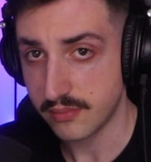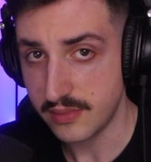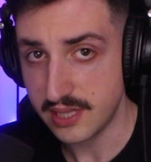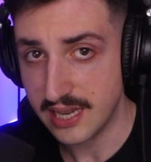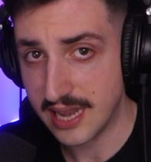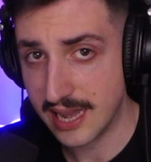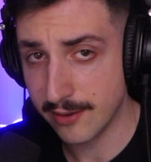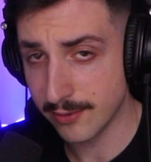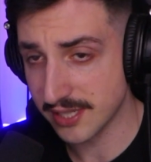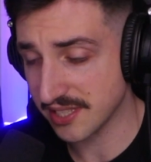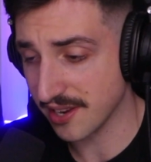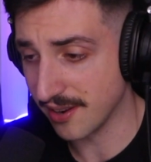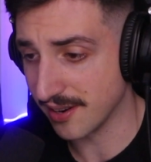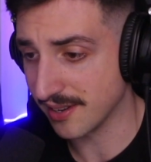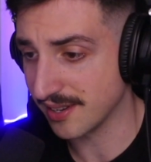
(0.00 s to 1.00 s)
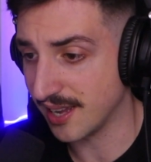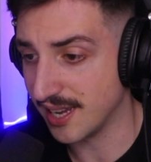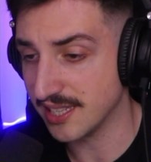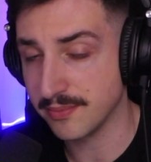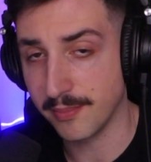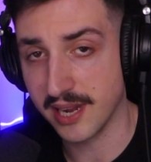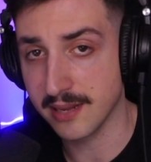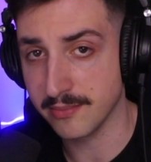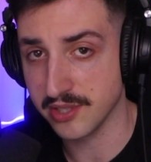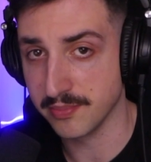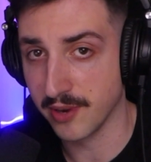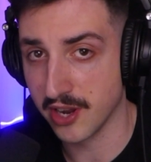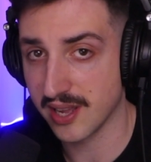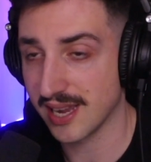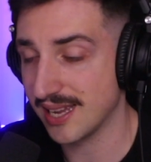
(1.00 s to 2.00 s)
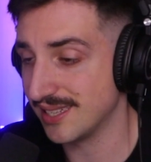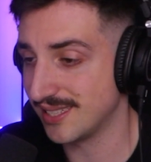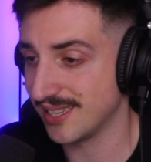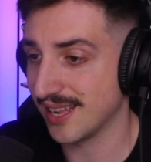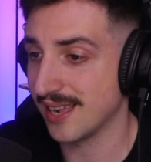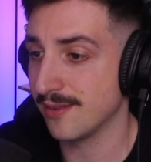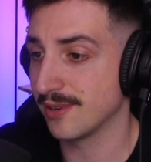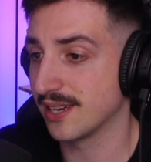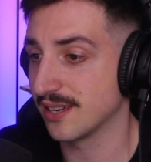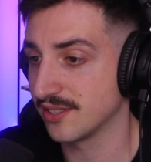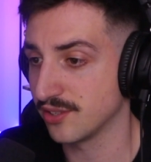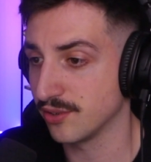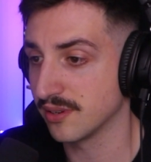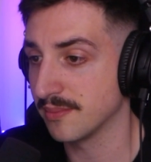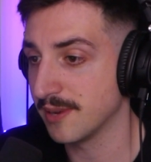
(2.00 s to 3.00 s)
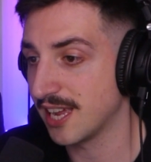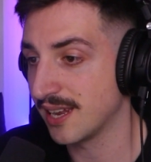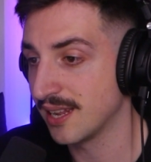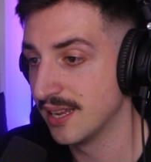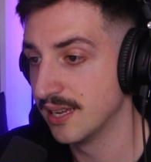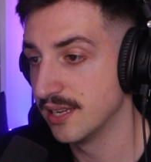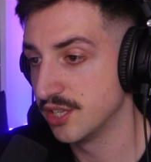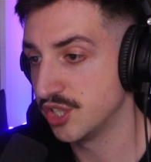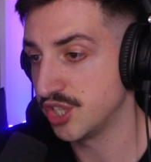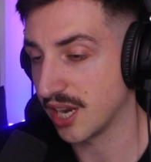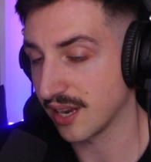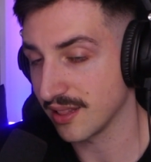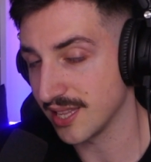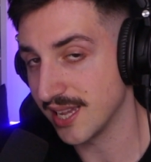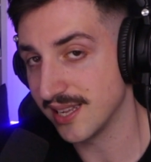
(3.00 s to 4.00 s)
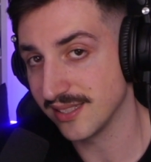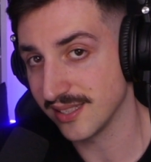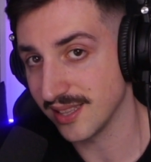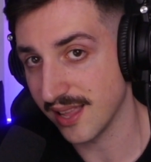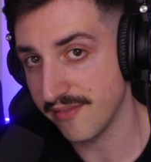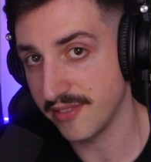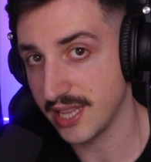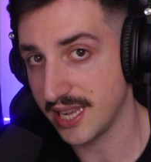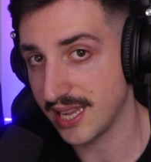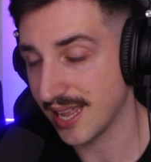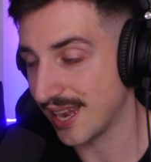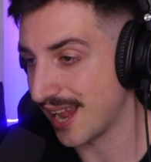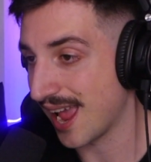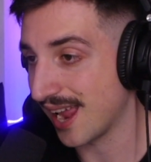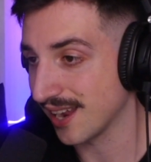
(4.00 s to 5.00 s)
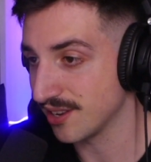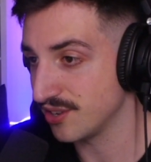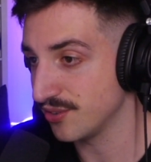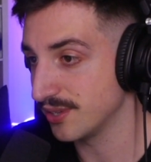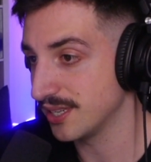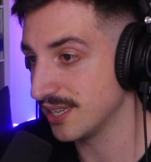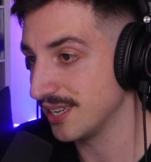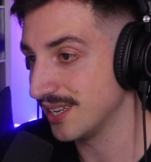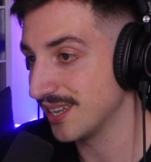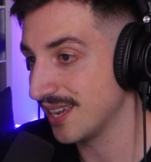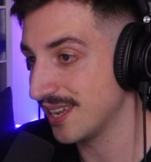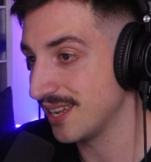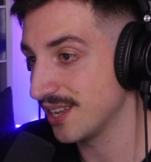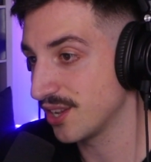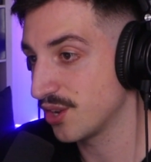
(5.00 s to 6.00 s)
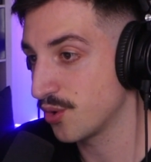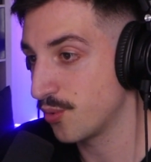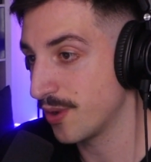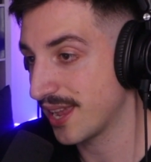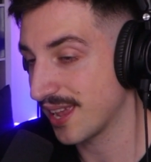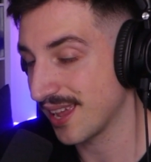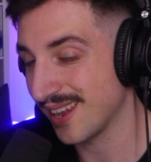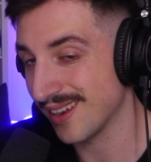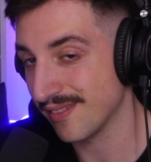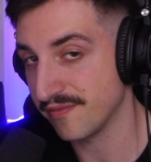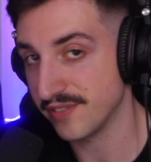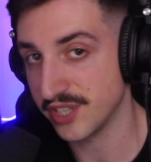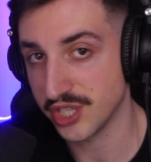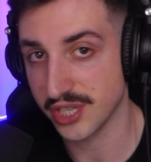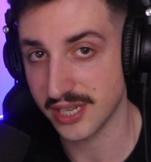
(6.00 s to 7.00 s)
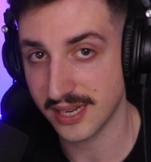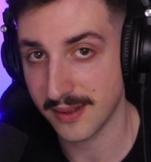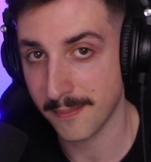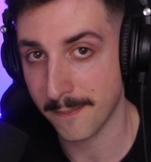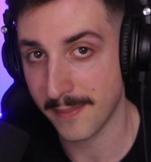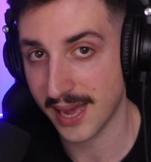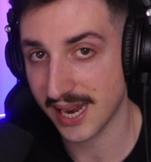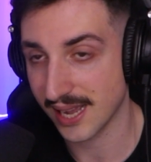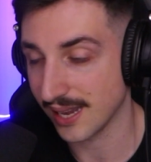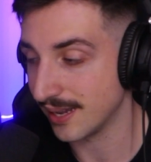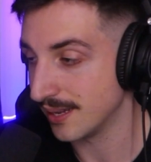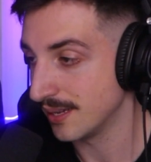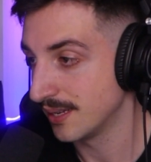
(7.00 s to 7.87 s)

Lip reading: Hey, what's going on, guys? My name is Moda, and today we're going to talk about Shadowlands leveling and how to do it in a quick and efficient manner.